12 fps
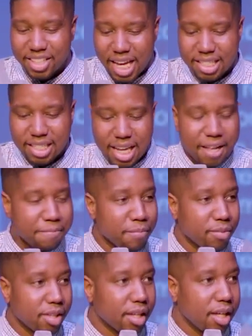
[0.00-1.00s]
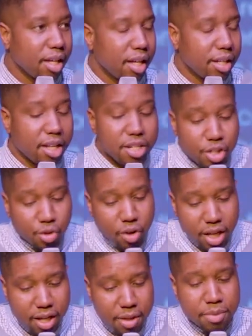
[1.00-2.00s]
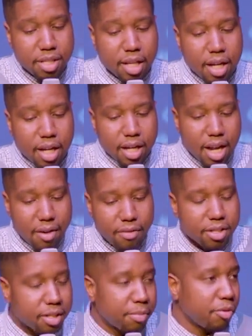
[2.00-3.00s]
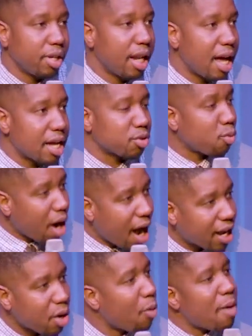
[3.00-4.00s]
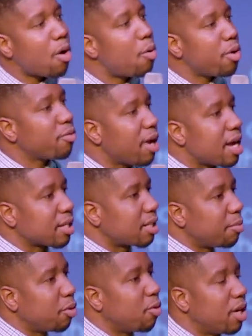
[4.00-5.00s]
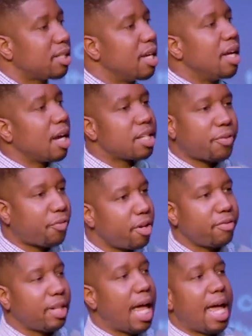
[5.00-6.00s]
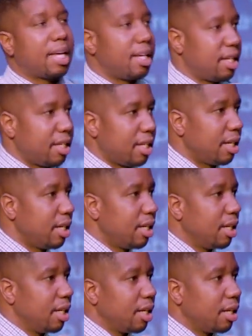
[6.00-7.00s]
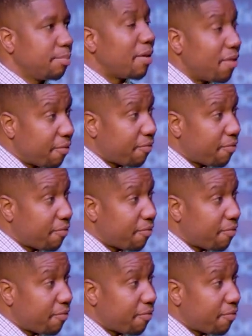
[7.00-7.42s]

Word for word: Catch that? They're dreams never to be realized. Why? Now, why won't we rest? Number one, because fear of lack. Man,